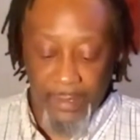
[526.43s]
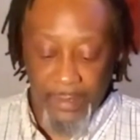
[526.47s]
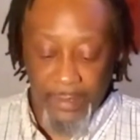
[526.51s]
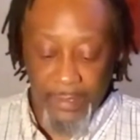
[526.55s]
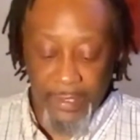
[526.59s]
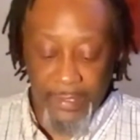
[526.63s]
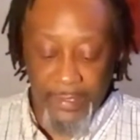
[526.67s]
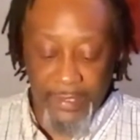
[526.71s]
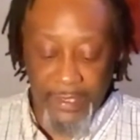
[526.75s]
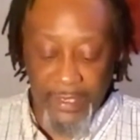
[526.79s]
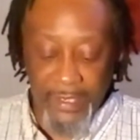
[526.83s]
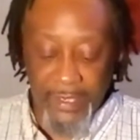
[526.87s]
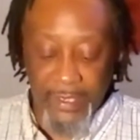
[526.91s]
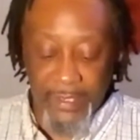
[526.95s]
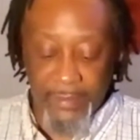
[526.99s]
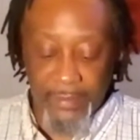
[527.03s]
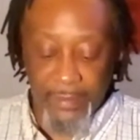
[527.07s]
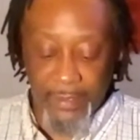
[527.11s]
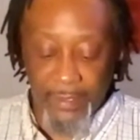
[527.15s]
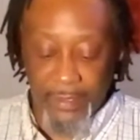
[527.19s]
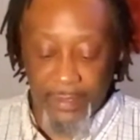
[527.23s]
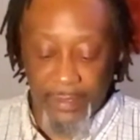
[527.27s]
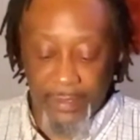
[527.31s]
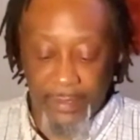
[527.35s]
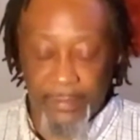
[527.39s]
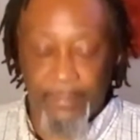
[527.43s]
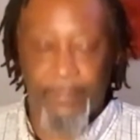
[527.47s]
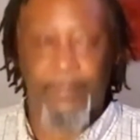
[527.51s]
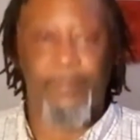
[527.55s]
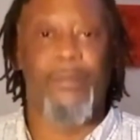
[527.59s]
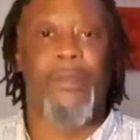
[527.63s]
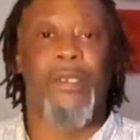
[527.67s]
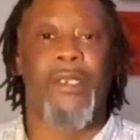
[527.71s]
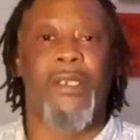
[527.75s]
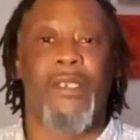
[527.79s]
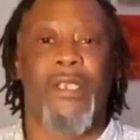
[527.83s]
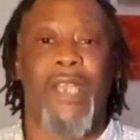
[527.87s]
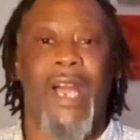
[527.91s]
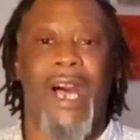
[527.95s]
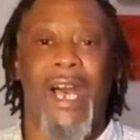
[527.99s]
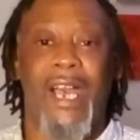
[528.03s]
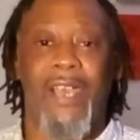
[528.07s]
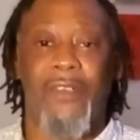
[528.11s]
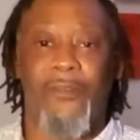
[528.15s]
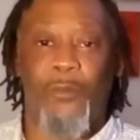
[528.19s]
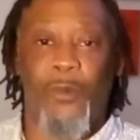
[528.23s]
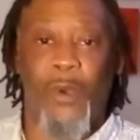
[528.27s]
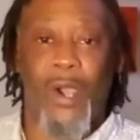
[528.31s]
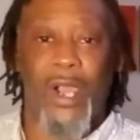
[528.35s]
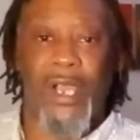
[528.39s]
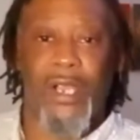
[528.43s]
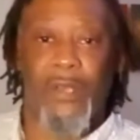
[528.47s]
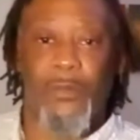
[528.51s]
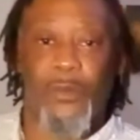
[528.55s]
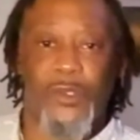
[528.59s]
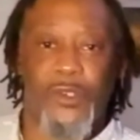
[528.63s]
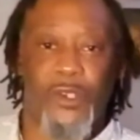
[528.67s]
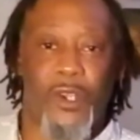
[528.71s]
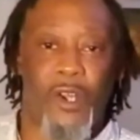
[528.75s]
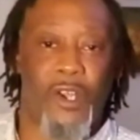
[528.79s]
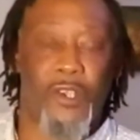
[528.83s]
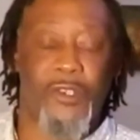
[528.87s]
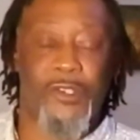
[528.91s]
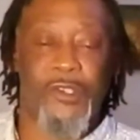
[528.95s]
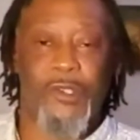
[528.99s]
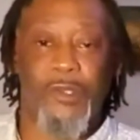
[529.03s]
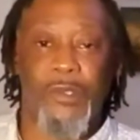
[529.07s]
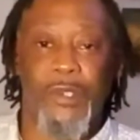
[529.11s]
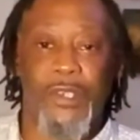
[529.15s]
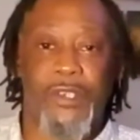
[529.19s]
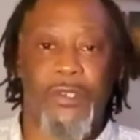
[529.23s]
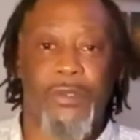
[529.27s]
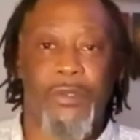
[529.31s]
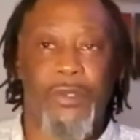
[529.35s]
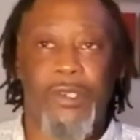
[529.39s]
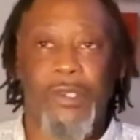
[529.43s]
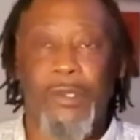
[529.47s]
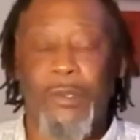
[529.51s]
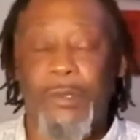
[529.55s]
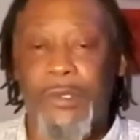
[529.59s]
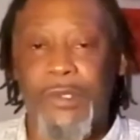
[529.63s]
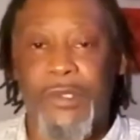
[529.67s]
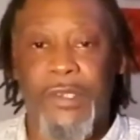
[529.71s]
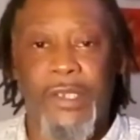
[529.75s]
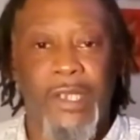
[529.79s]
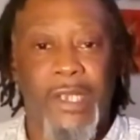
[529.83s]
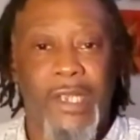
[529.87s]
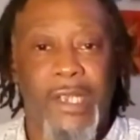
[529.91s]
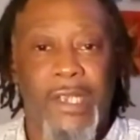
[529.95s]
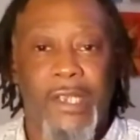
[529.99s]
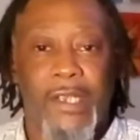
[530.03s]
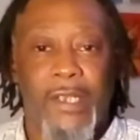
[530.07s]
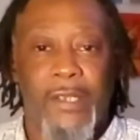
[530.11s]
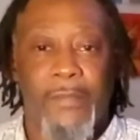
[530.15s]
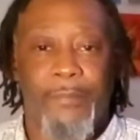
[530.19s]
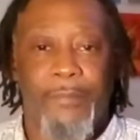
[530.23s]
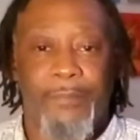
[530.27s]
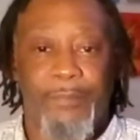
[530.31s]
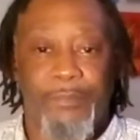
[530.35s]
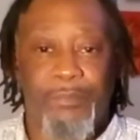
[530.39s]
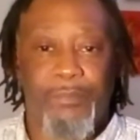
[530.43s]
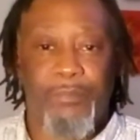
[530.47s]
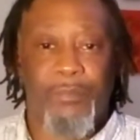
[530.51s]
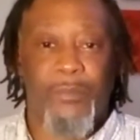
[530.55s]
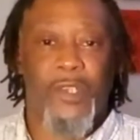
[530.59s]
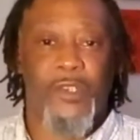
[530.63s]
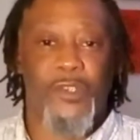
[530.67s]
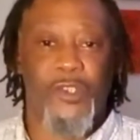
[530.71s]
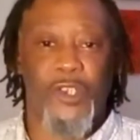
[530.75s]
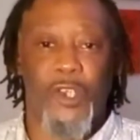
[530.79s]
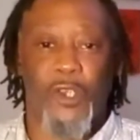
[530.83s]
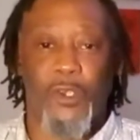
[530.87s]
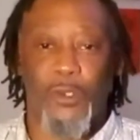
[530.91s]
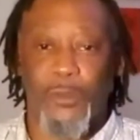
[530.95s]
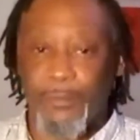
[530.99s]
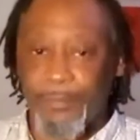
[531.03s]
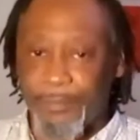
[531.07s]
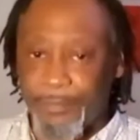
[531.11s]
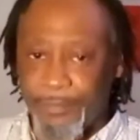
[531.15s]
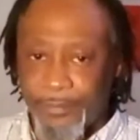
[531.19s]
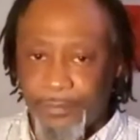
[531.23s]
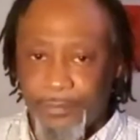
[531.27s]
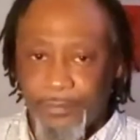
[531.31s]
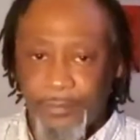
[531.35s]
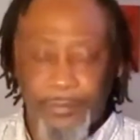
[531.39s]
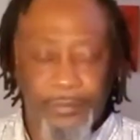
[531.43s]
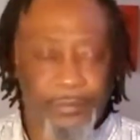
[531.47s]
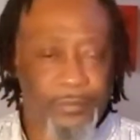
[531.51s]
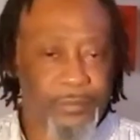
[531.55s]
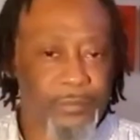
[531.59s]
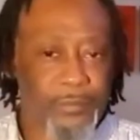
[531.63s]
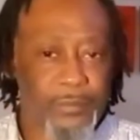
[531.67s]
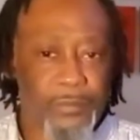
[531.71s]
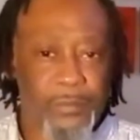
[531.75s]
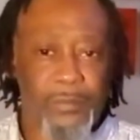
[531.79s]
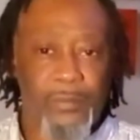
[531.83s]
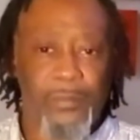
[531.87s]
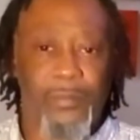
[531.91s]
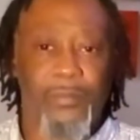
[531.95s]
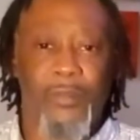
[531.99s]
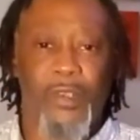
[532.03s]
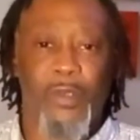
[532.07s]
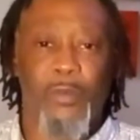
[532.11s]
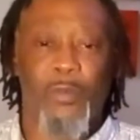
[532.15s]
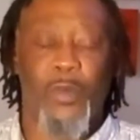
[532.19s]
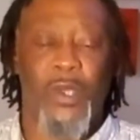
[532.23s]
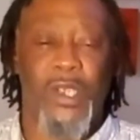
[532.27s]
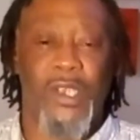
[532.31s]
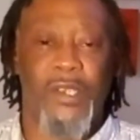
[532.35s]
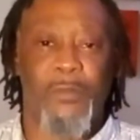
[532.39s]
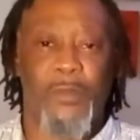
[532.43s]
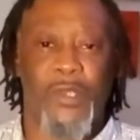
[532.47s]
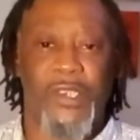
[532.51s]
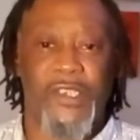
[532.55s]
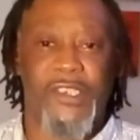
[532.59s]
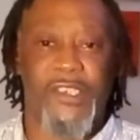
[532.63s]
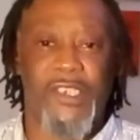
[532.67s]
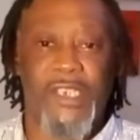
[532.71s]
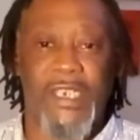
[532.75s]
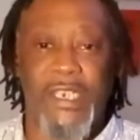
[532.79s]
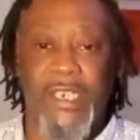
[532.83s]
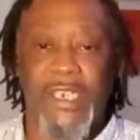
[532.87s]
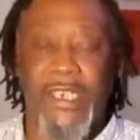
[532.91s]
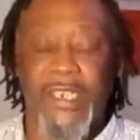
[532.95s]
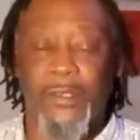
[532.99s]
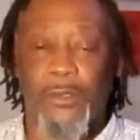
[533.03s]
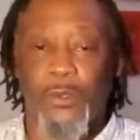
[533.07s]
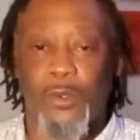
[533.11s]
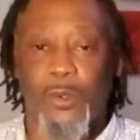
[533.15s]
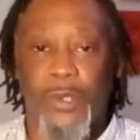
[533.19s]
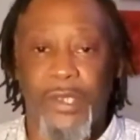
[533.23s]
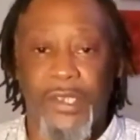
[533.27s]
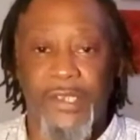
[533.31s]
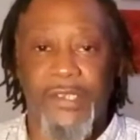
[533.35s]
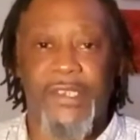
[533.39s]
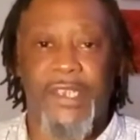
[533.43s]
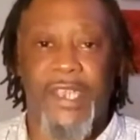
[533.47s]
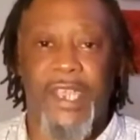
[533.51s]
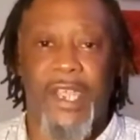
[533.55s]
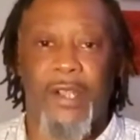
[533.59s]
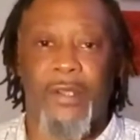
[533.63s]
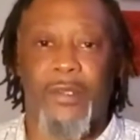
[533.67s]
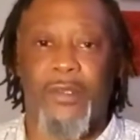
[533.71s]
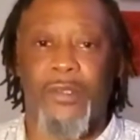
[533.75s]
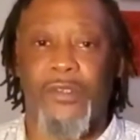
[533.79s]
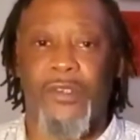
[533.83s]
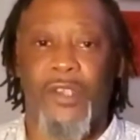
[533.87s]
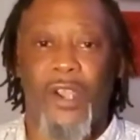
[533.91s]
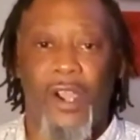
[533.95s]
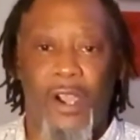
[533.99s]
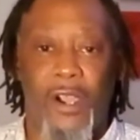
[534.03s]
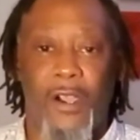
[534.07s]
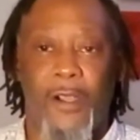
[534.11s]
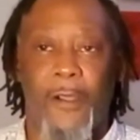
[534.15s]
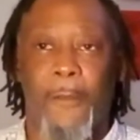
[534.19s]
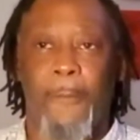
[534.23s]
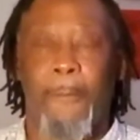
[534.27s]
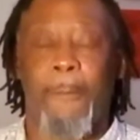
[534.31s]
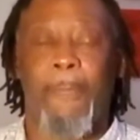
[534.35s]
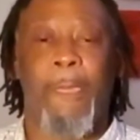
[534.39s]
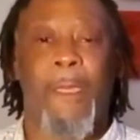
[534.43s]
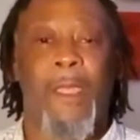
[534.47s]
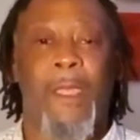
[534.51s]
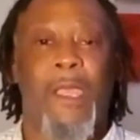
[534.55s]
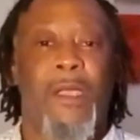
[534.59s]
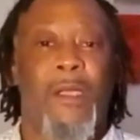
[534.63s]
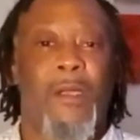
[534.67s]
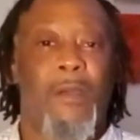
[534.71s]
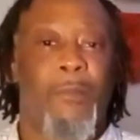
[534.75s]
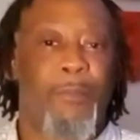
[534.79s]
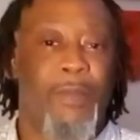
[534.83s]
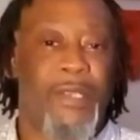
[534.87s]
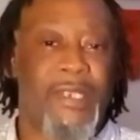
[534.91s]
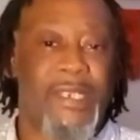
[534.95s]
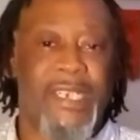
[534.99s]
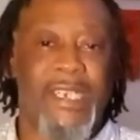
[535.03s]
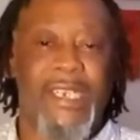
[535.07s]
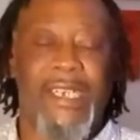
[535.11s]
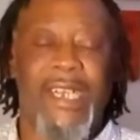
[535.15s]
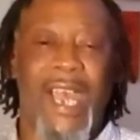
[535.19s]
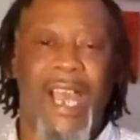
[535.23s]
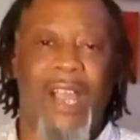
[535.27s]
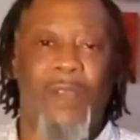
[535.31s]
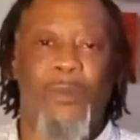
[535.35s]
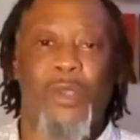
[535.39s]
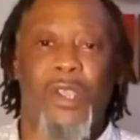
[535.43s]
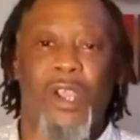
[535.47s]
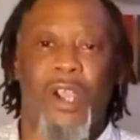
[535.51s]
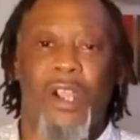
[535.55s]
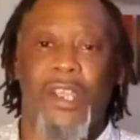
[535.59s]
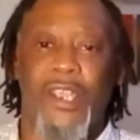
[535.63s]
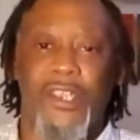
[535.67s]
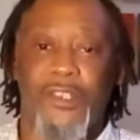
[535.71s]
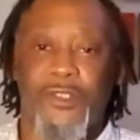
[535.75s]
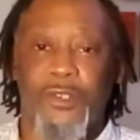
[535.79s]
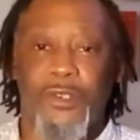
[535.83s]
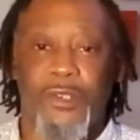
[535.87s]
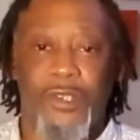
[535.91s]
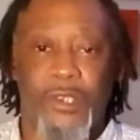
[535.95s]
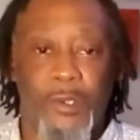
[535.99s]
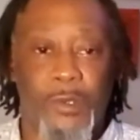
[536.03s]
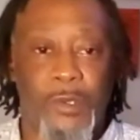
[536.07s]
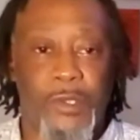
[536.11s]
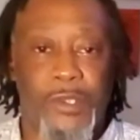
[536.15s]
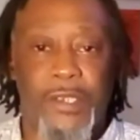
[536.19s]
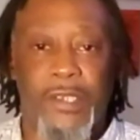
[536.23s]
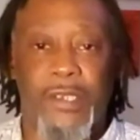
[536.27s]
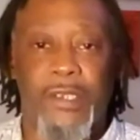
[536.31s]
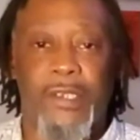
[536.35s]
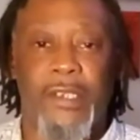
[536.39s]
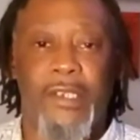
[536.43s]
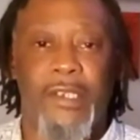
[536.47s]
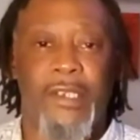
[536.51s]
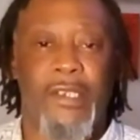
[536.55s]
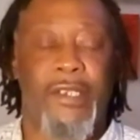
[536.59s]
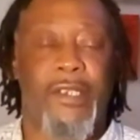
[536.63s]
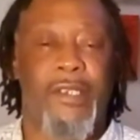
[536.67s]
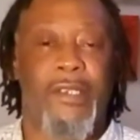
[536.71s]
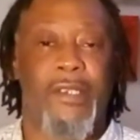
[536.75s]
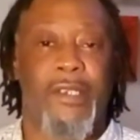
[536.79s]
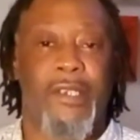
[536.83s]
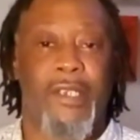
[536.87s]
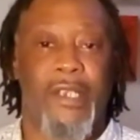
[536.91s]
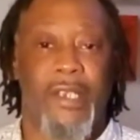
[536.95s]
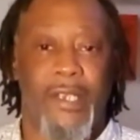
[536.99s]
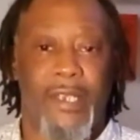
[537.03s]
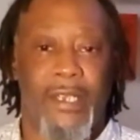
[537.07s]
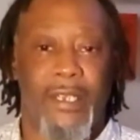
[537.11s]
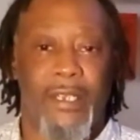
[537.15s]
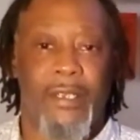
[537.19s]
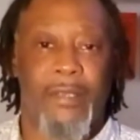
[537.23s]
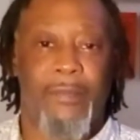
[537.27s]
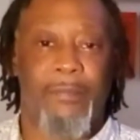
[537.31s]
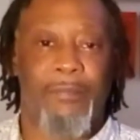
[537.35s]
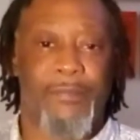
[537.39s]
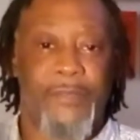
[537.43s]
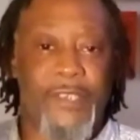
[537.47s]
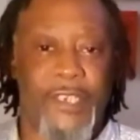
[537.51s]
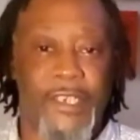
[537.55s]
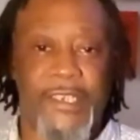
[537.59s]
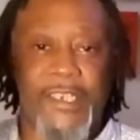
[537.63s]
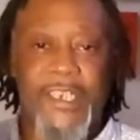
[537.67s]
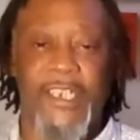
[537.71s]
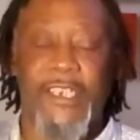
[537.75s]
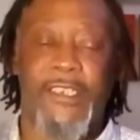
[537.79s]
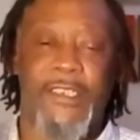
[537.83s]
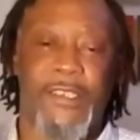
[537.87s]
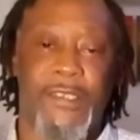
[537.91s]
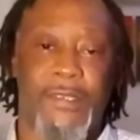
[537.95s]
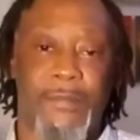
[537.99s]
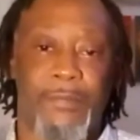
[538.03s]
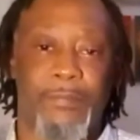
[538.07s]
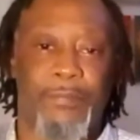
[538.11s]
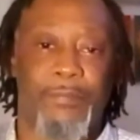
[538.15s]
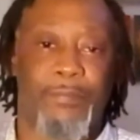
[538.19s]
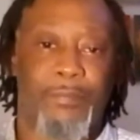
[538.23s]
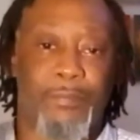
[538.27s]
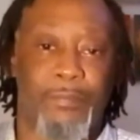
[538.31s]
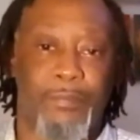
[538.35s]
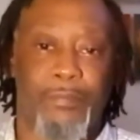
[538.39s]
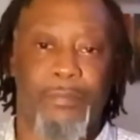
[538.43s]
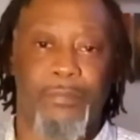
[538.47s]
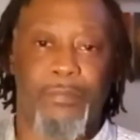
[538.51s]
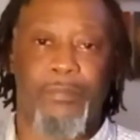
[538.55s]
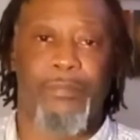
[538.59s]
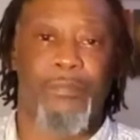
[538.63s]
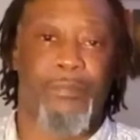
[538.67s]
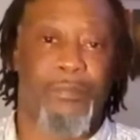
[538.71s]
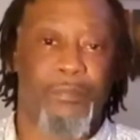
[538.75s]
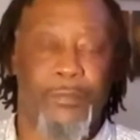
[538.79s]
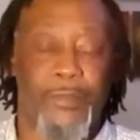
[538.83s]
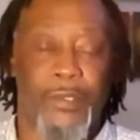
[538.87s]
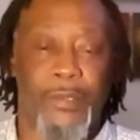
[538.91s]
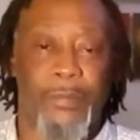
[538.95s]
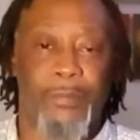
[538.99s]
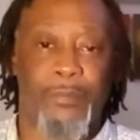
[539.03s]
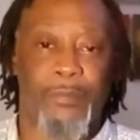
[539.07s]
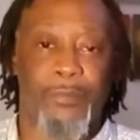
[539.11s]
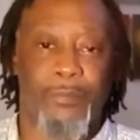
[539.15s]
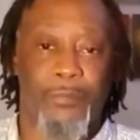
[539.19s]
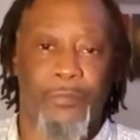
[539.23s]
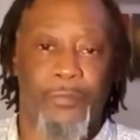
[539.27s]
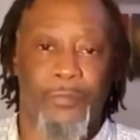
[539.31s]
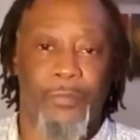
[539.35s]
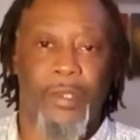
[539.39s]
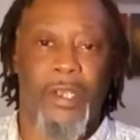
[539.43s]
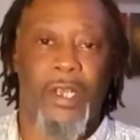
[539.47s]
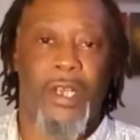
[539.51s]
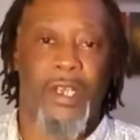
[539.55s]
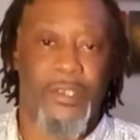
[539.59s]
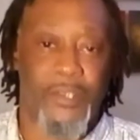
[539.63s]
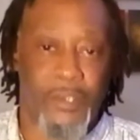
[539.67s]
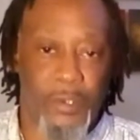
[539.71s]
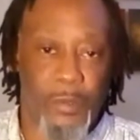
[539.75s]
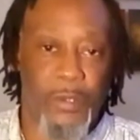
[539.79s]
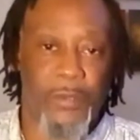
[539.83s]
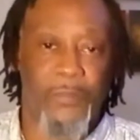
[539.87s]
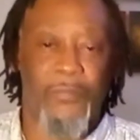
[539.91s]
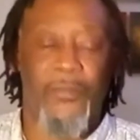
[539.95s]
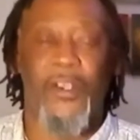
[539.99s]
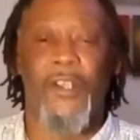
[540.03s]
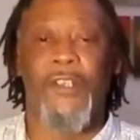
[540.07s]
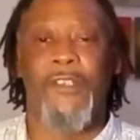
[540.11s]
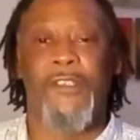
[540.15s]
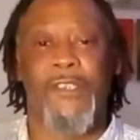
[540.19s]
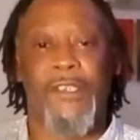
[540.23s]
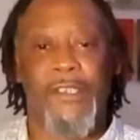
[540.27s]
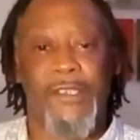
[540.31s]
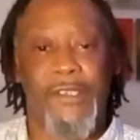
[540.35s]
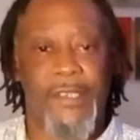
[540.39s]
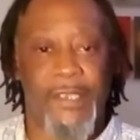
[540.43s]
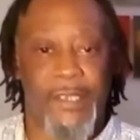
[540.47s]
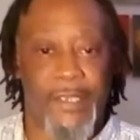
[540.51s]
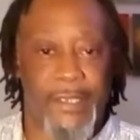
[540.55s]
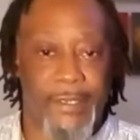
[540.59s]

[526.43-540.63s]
And then Livewire was also introduced. So we see who these characters are, but then now we are introduced to this universe's